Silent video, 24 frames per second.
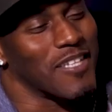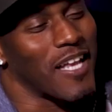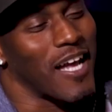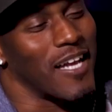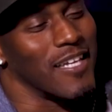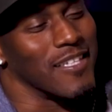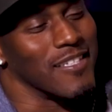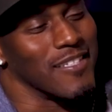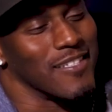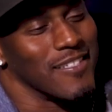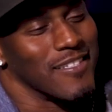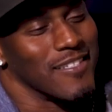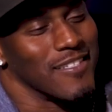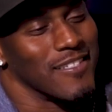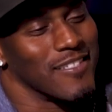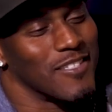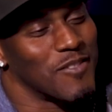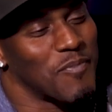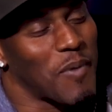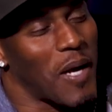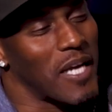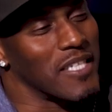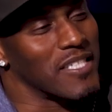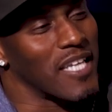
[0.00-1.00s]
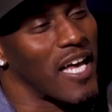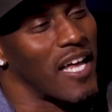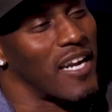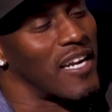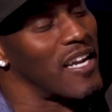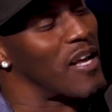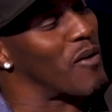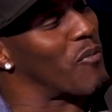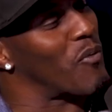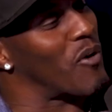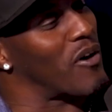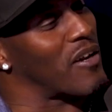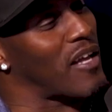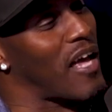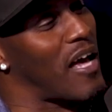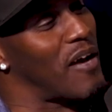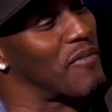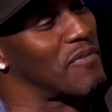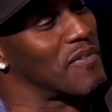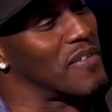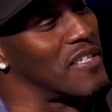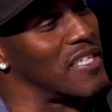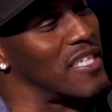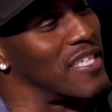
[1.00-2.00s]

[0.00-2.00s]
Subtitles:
was like, Spice, how did that work out for